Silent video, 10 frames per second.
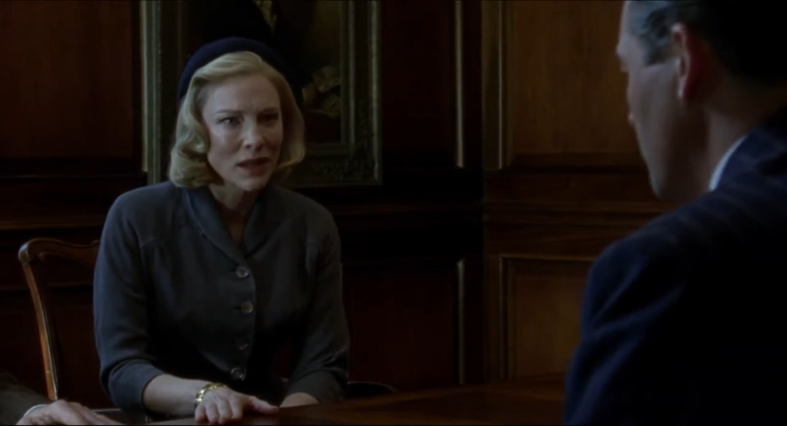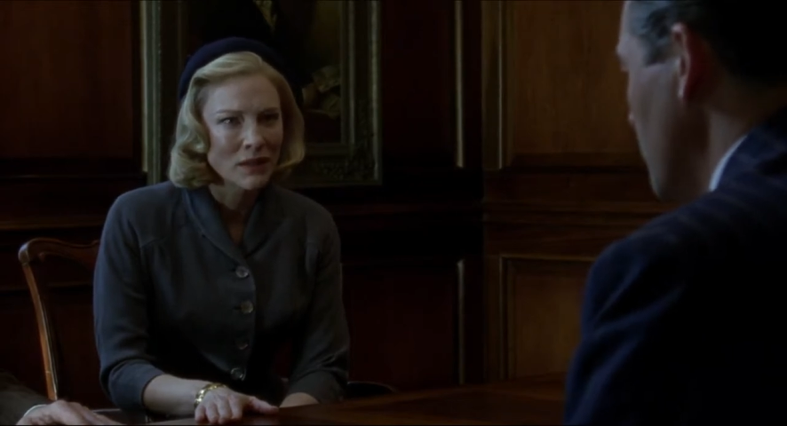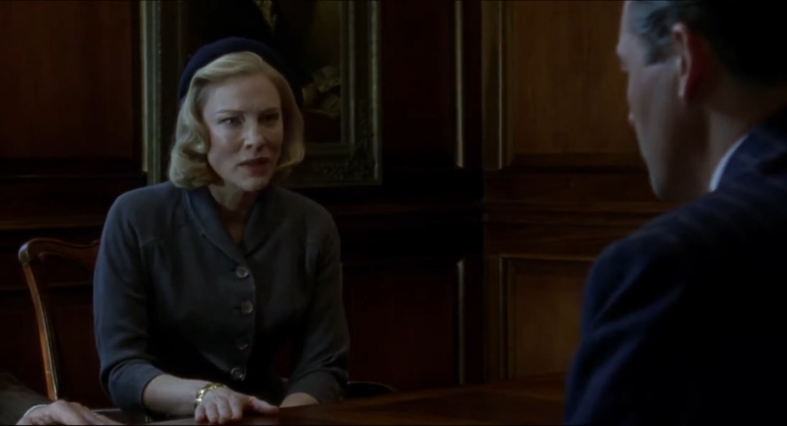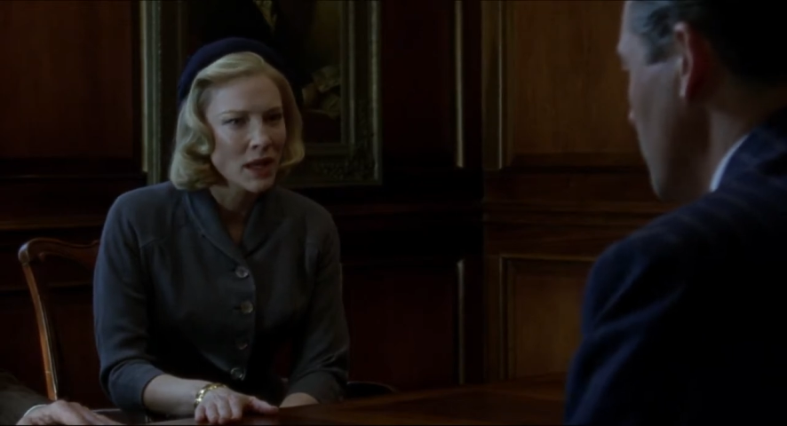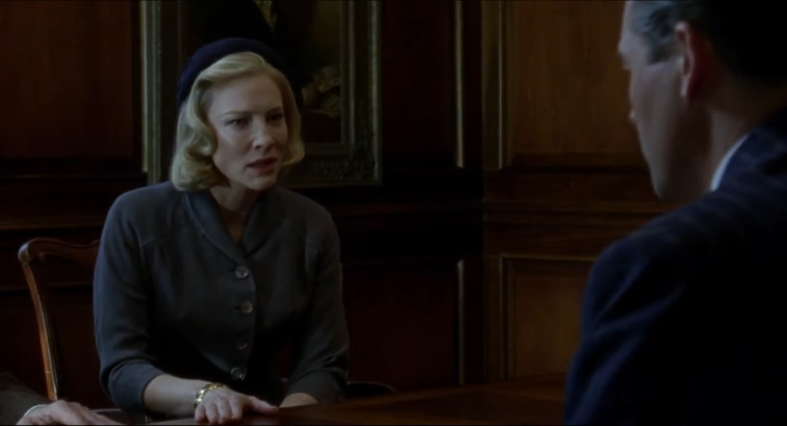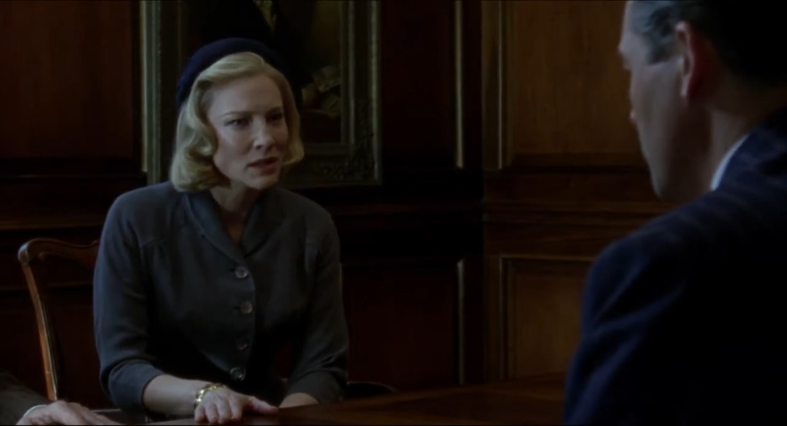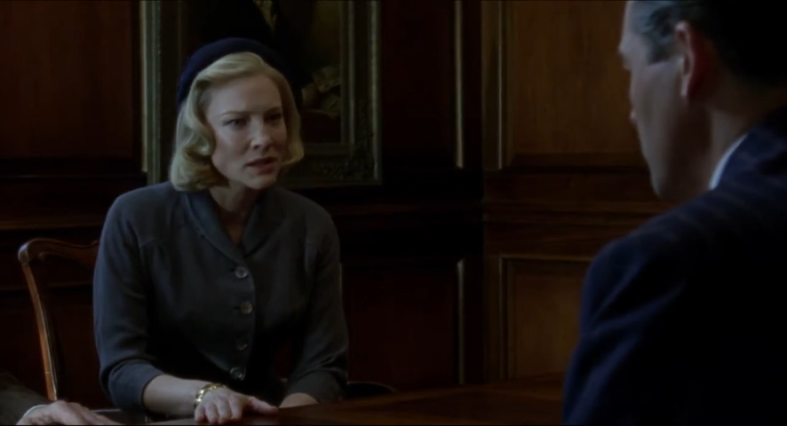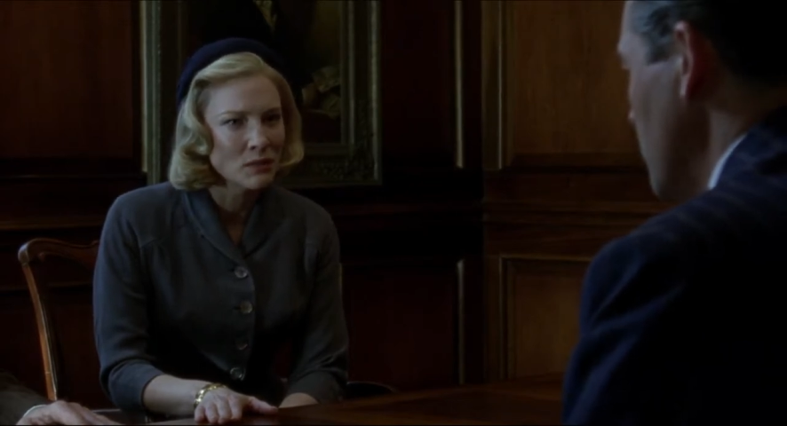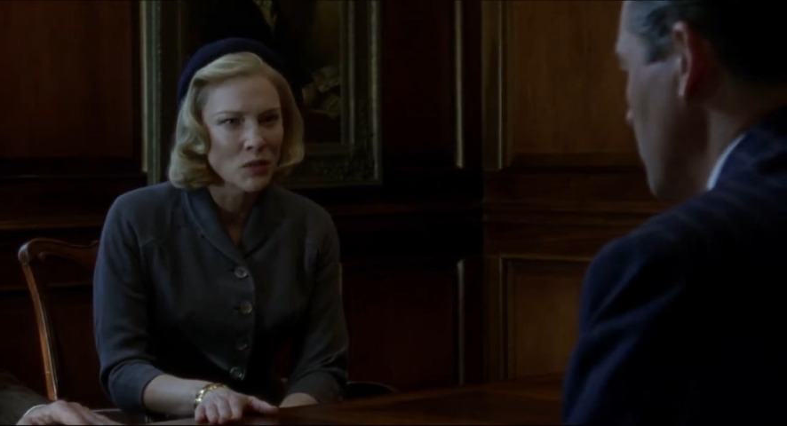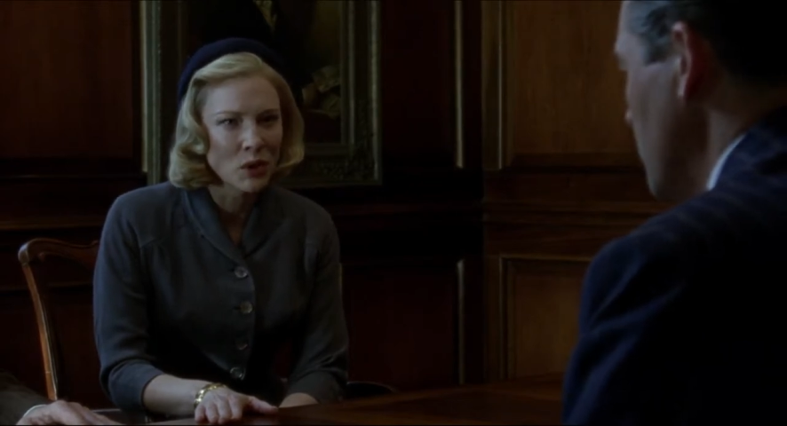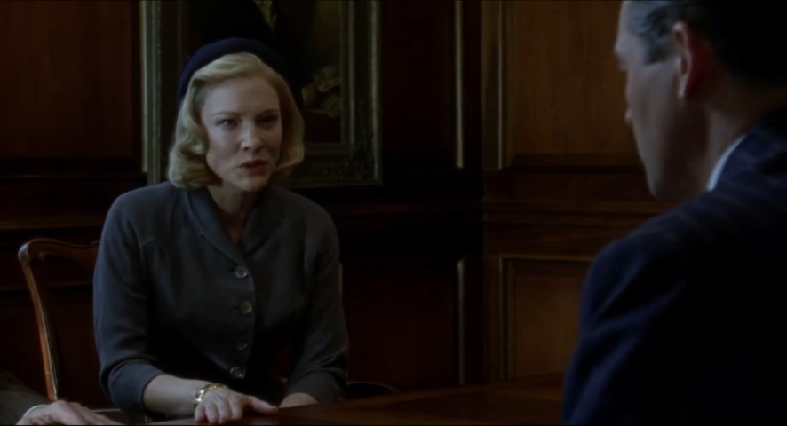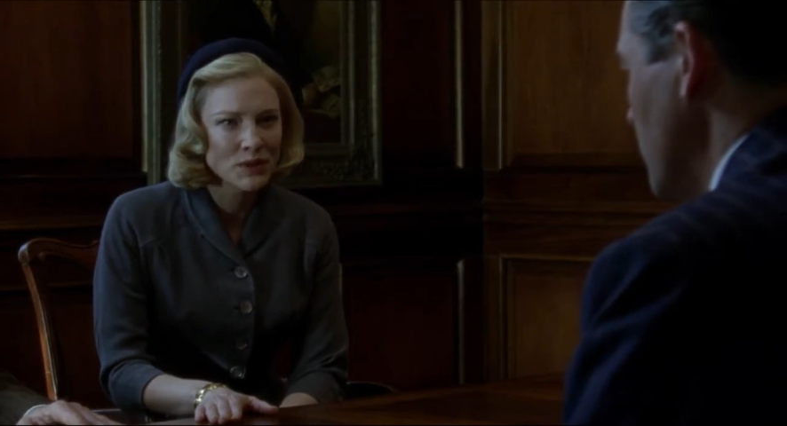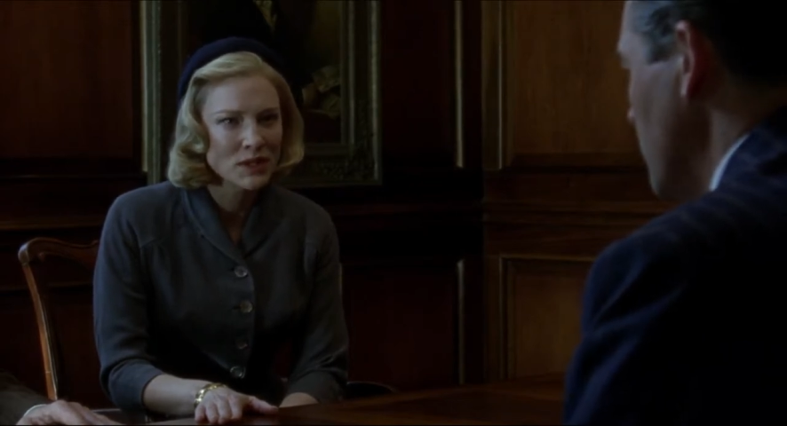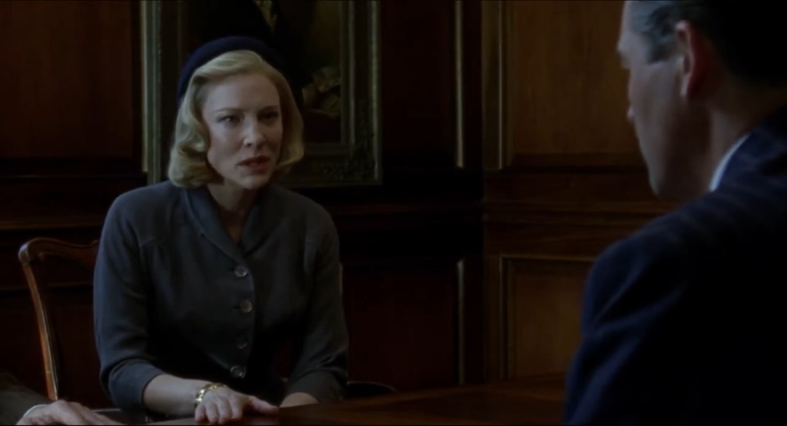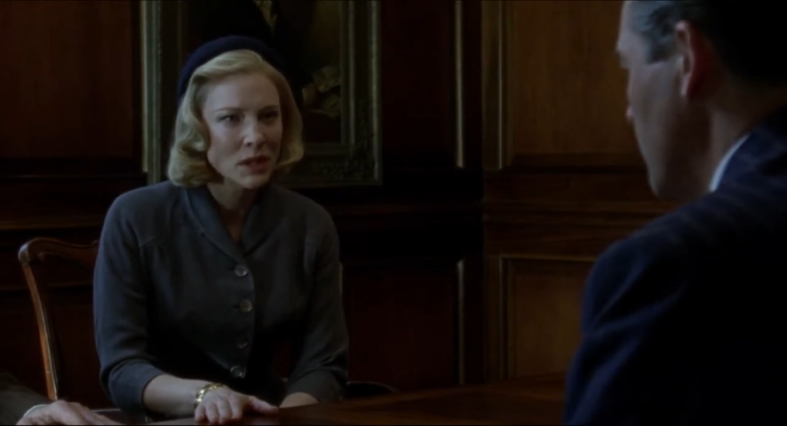And that is the
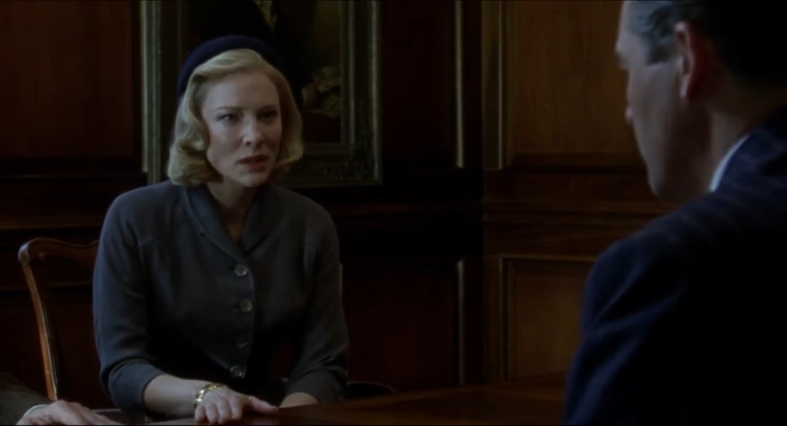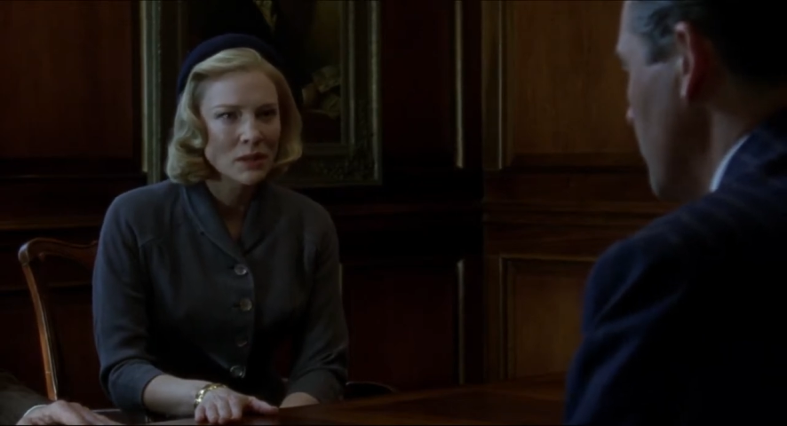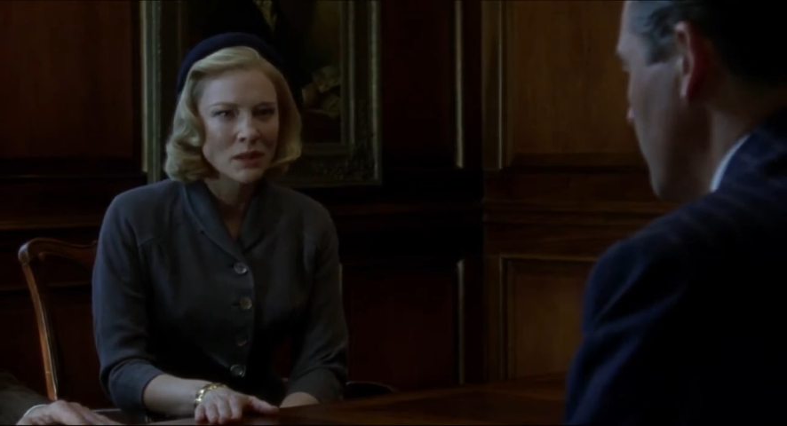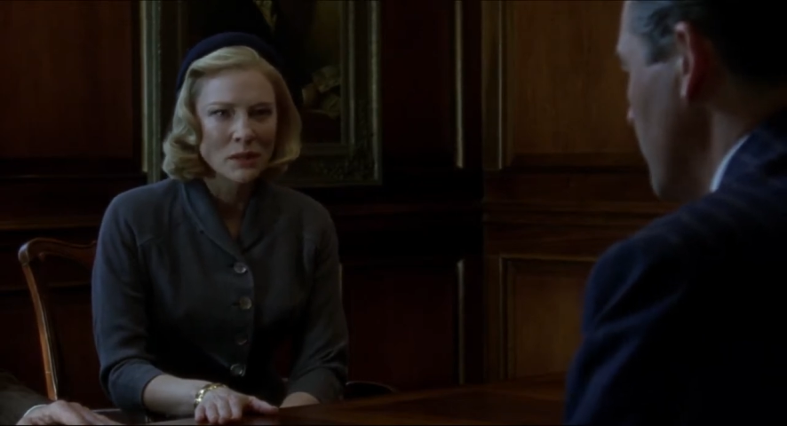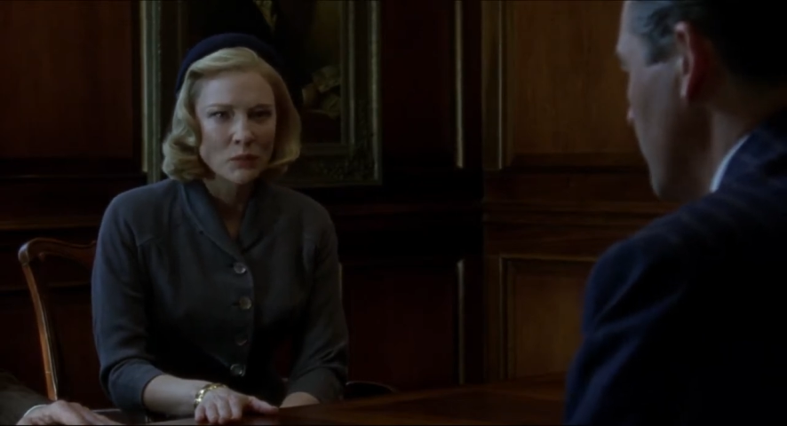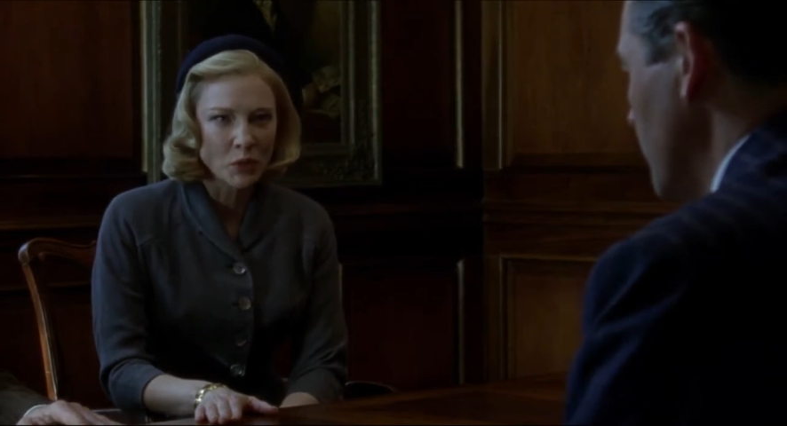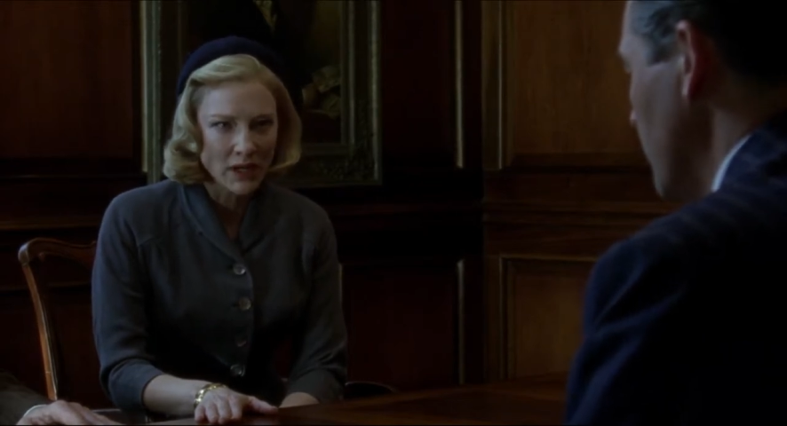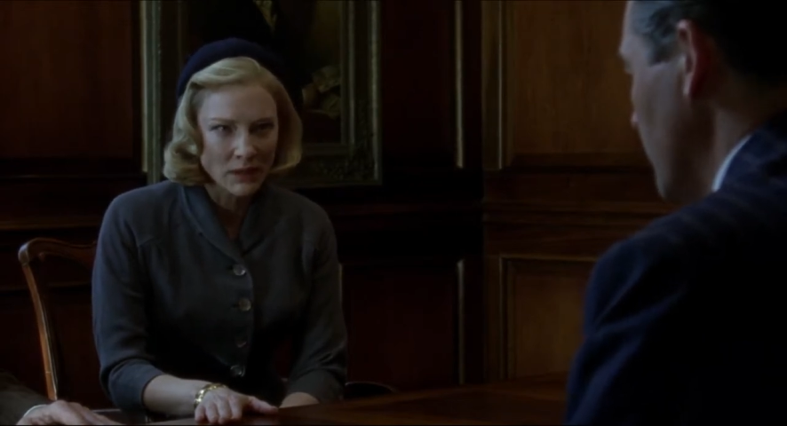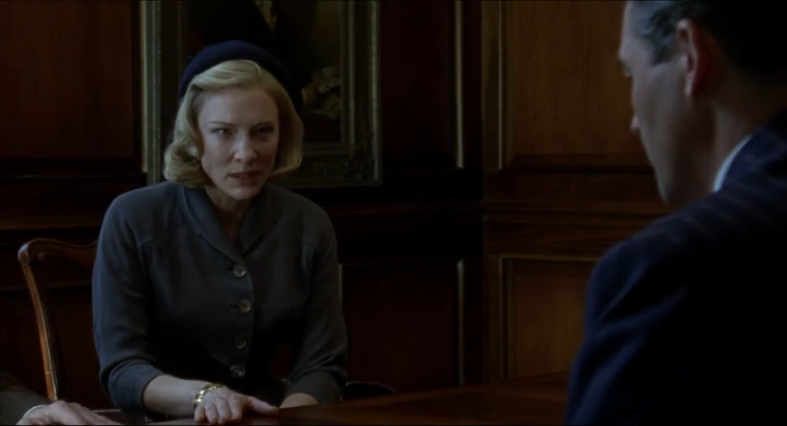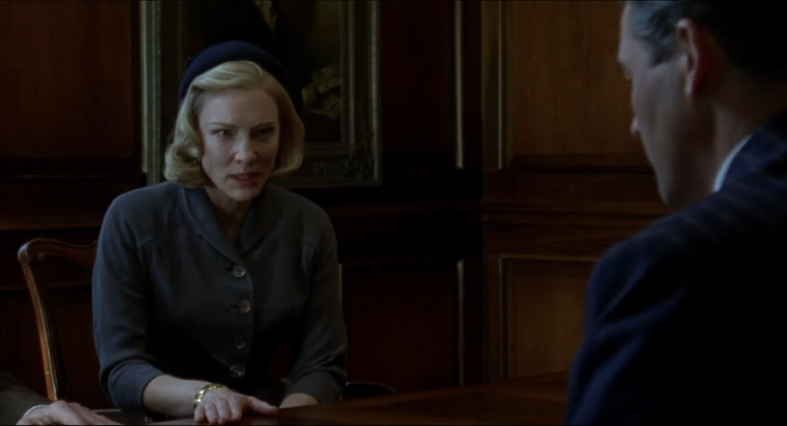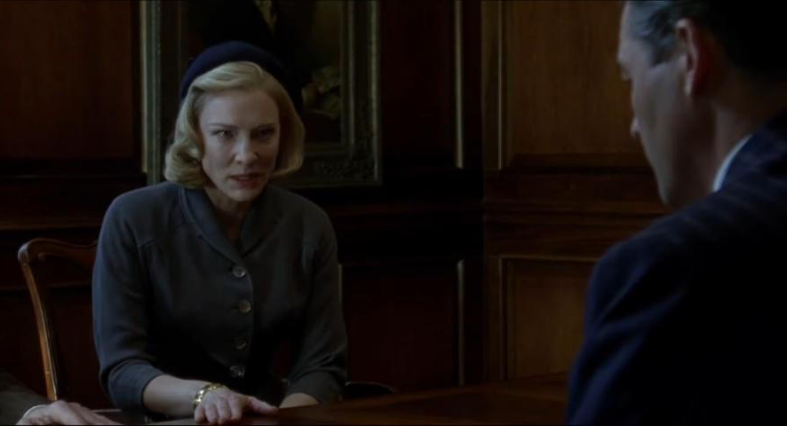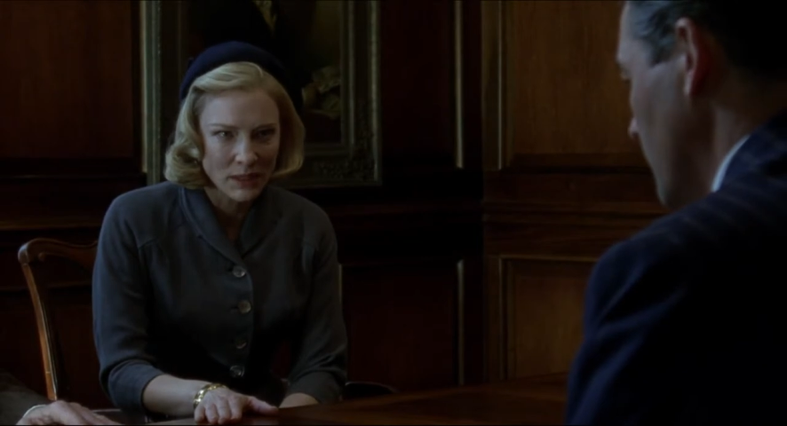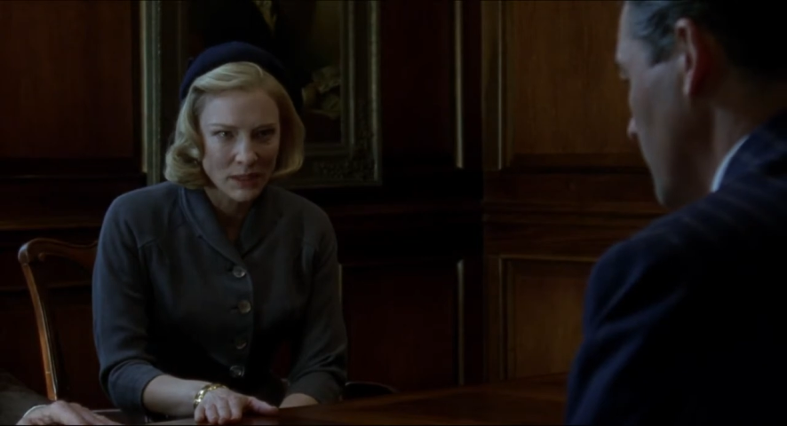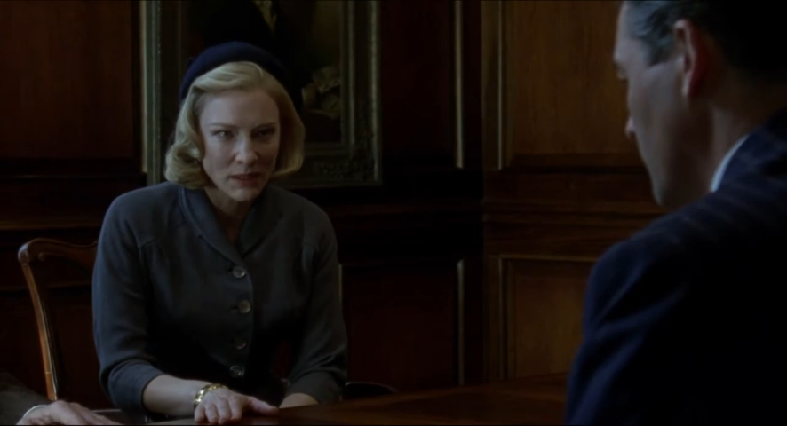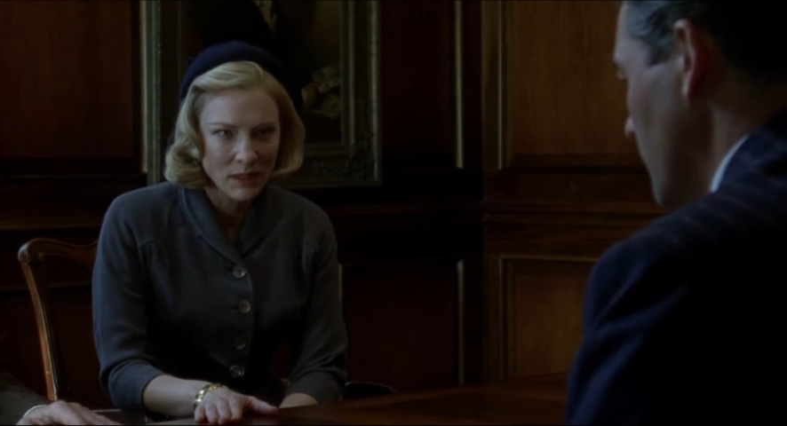most
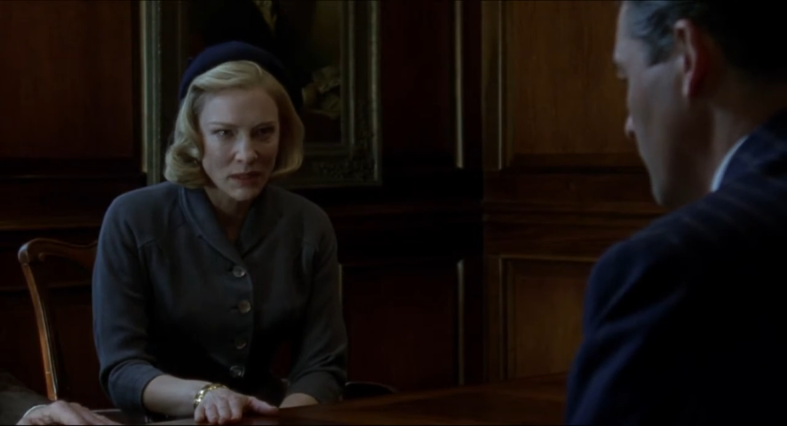breathtaking,